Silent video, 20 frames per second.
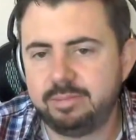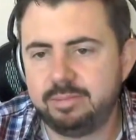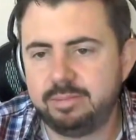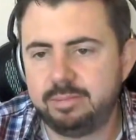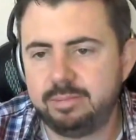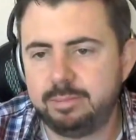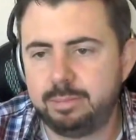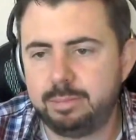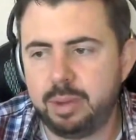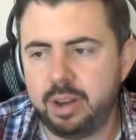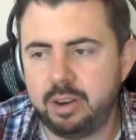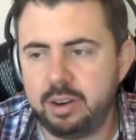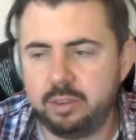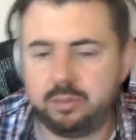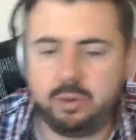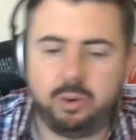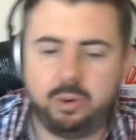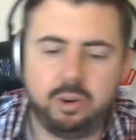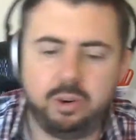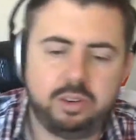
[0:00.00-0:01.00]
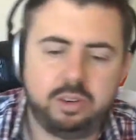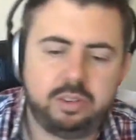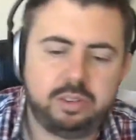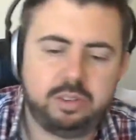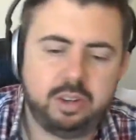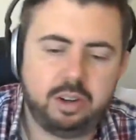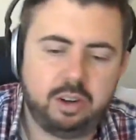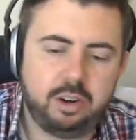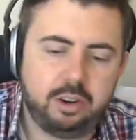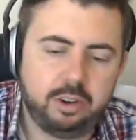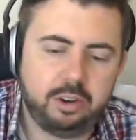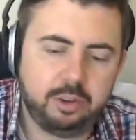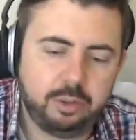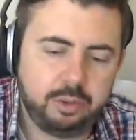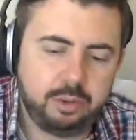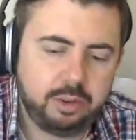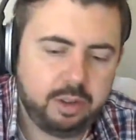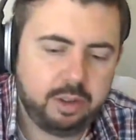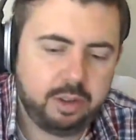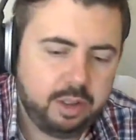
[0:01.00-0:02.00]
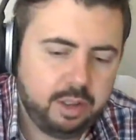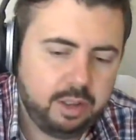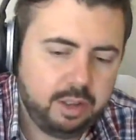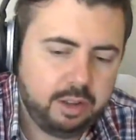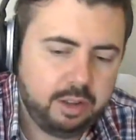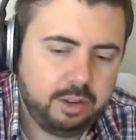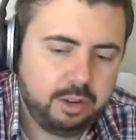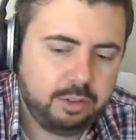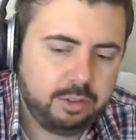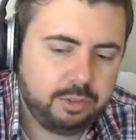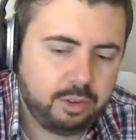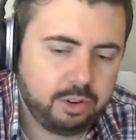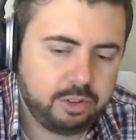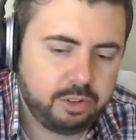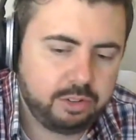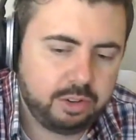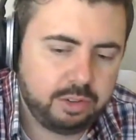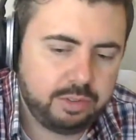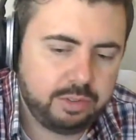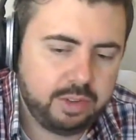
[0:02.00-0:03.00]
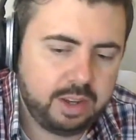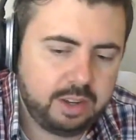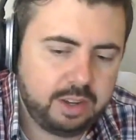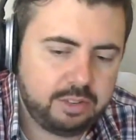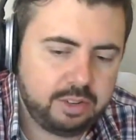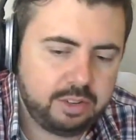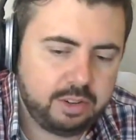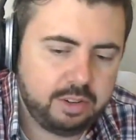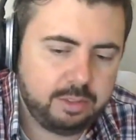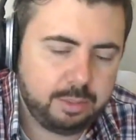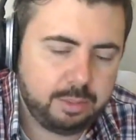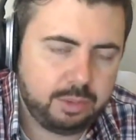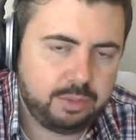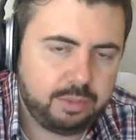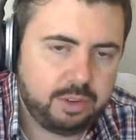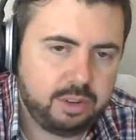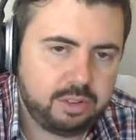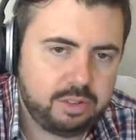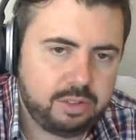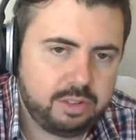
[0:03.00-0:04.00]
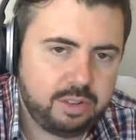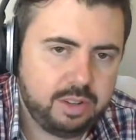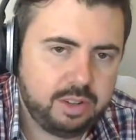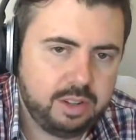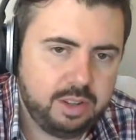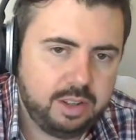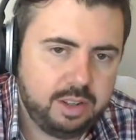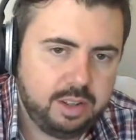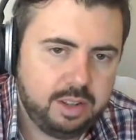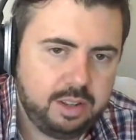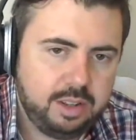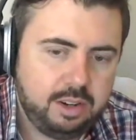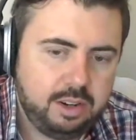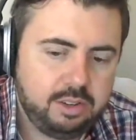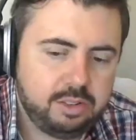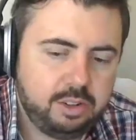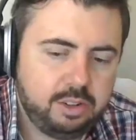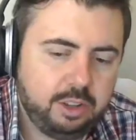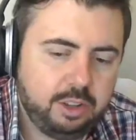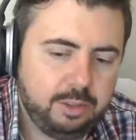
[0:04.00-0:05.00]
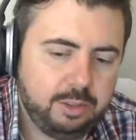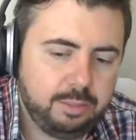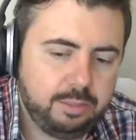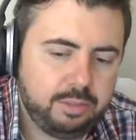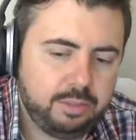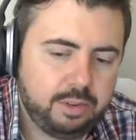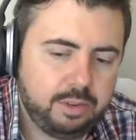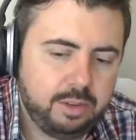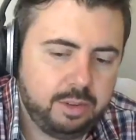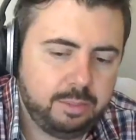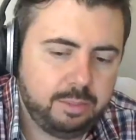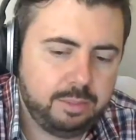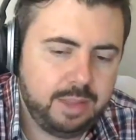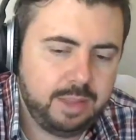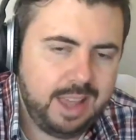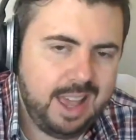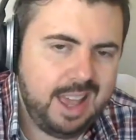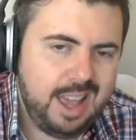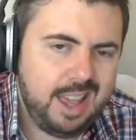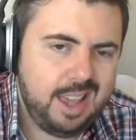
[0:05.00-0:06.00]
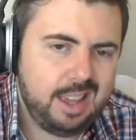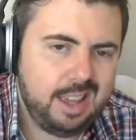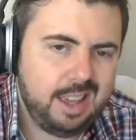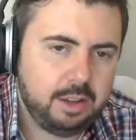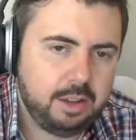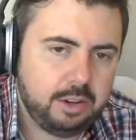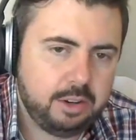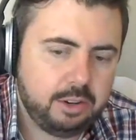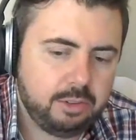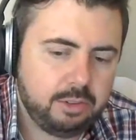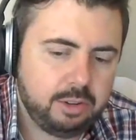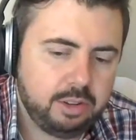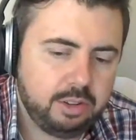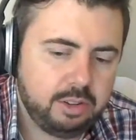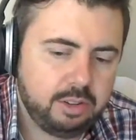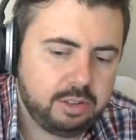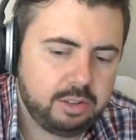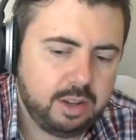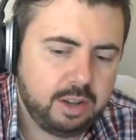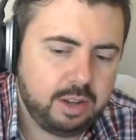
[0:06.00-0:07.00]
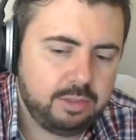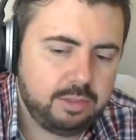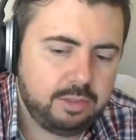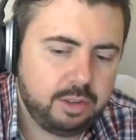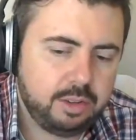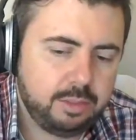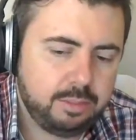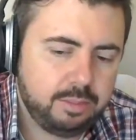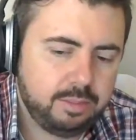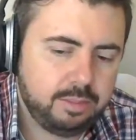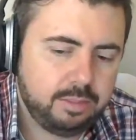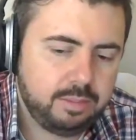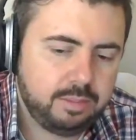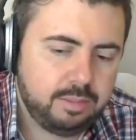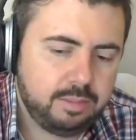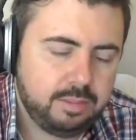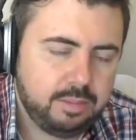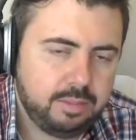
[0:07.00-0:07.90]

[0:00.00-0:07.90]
but, of course, in our own first run fashion. But first, here's a clip from a Ridley Scott film.